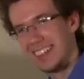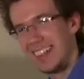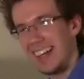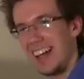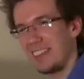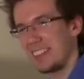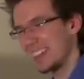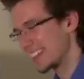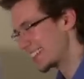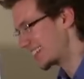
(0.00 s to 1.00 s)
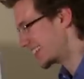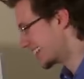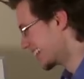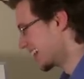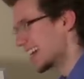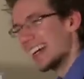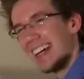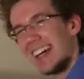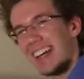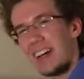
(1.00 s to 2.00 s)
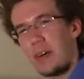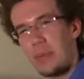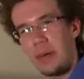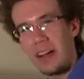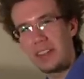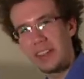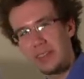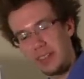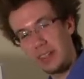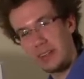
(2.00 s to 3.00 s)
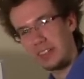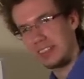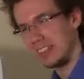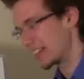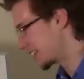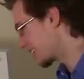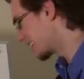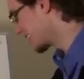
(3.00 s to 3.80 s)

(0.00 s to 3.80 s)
I haven't, and I hope I'd never go to jail.